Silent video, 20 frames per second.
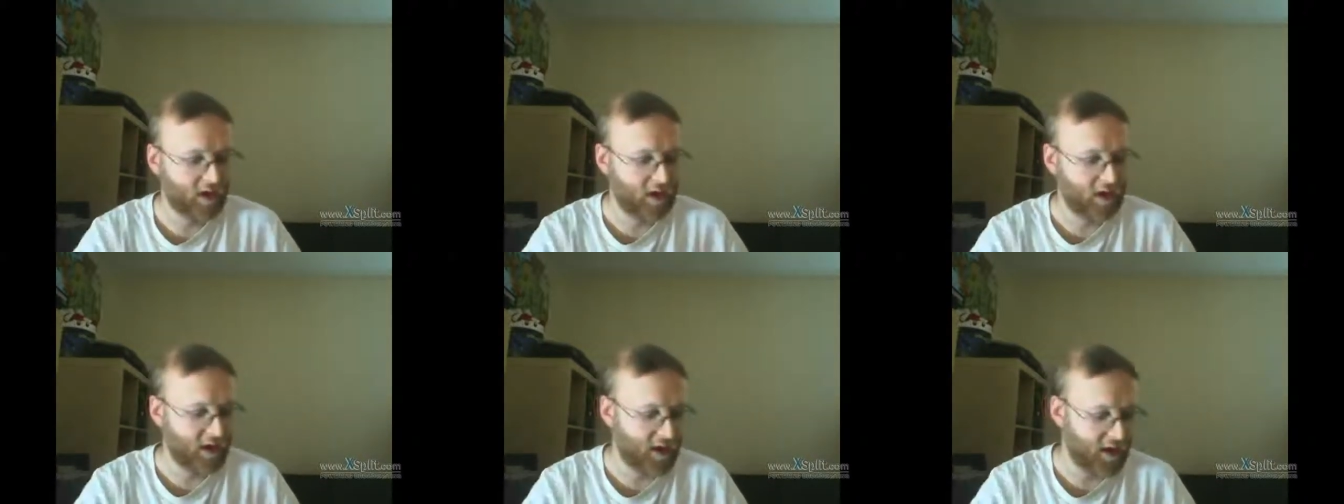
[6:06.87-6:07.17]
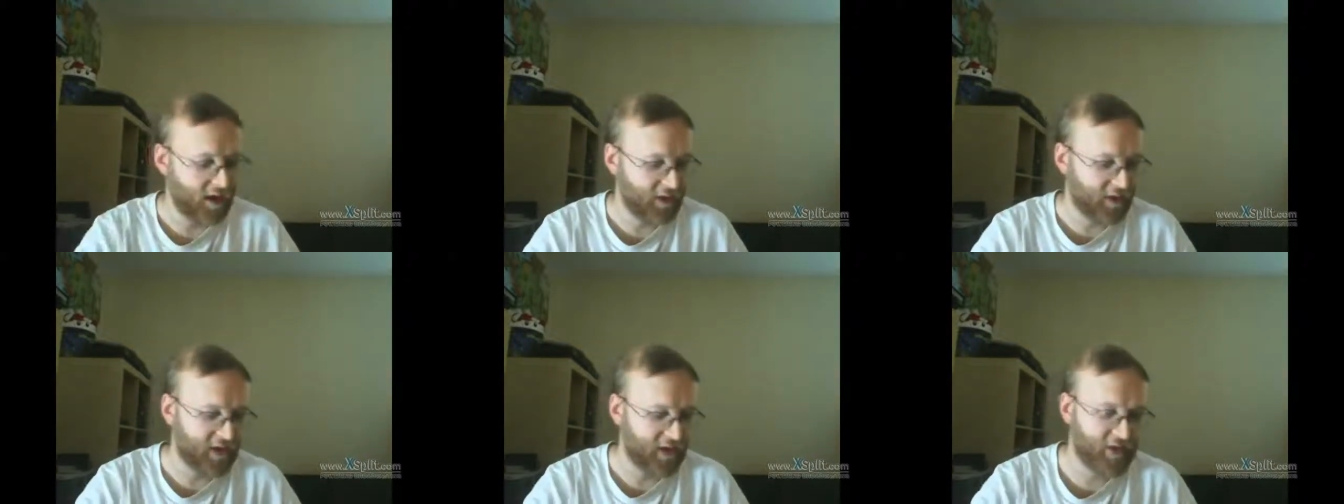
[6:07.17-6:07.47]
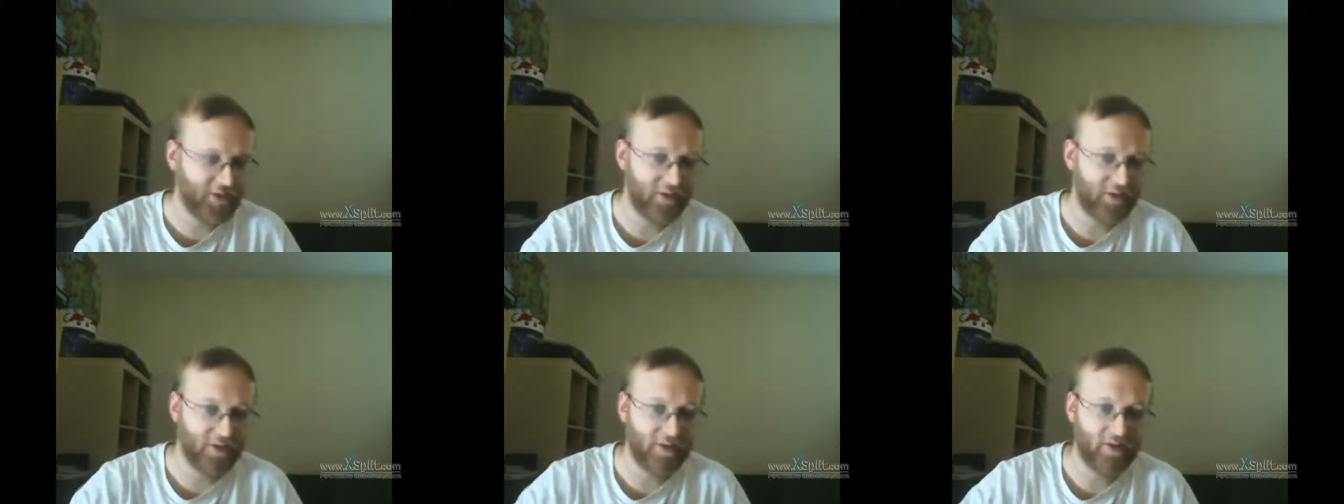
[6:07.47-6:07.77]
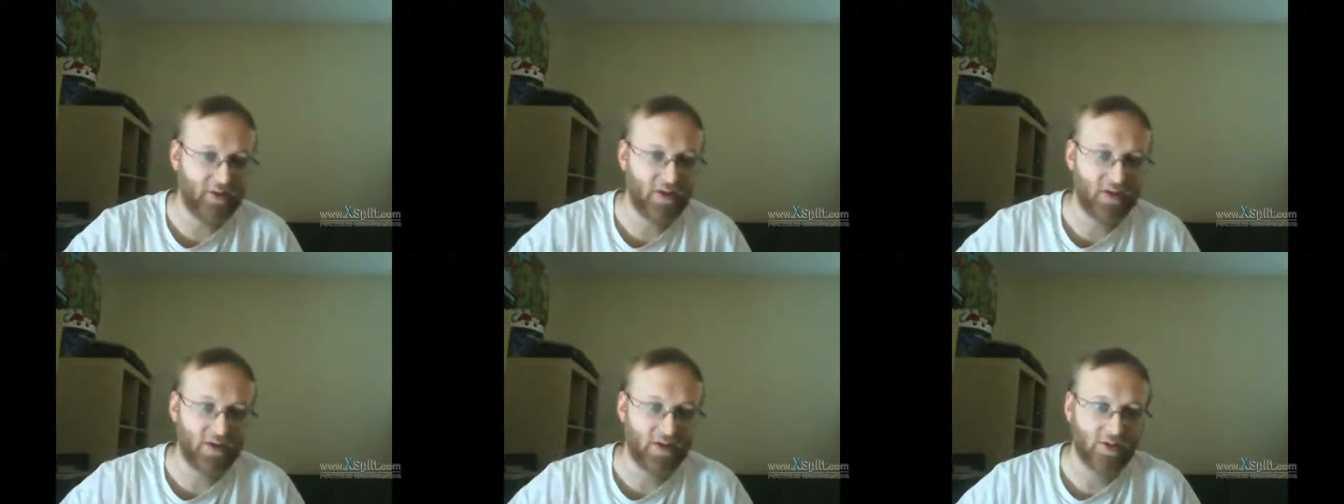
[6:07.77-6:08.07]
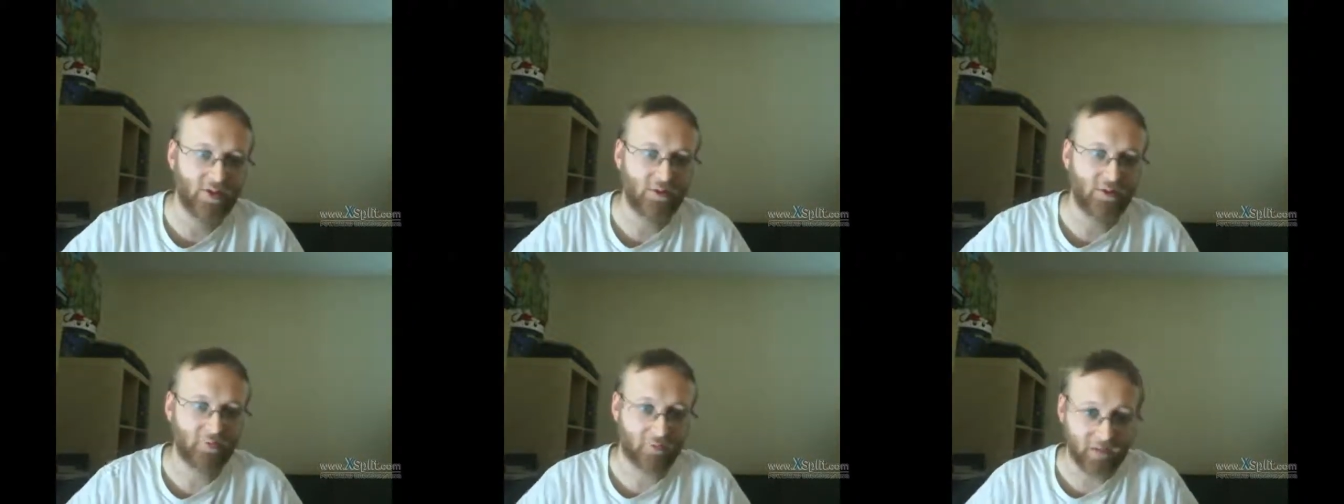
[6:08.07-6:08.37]
And then
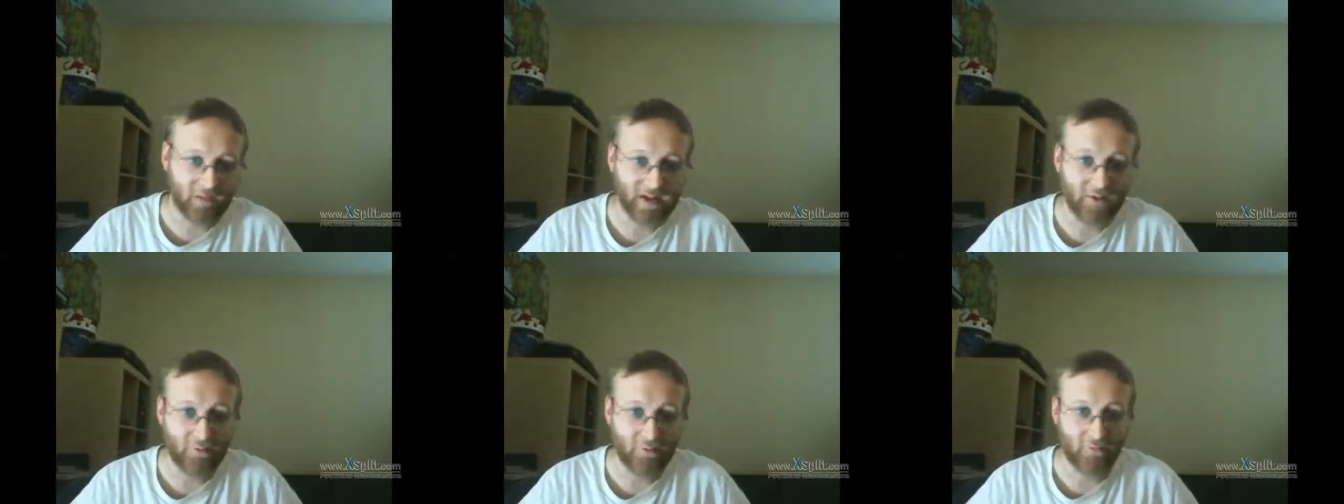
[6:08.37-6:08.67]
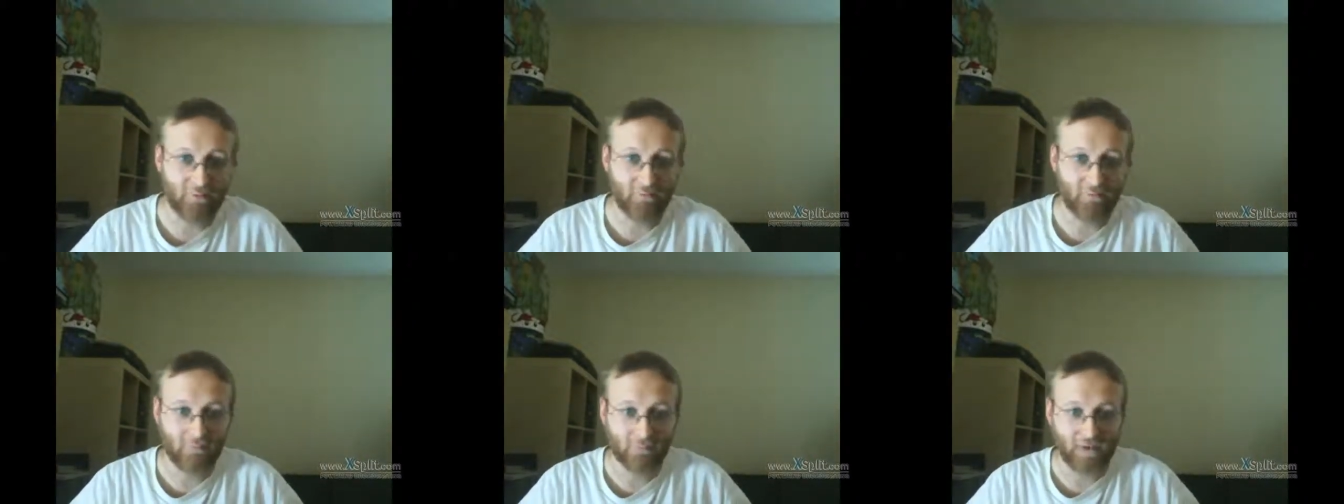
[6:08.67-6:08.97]
the real,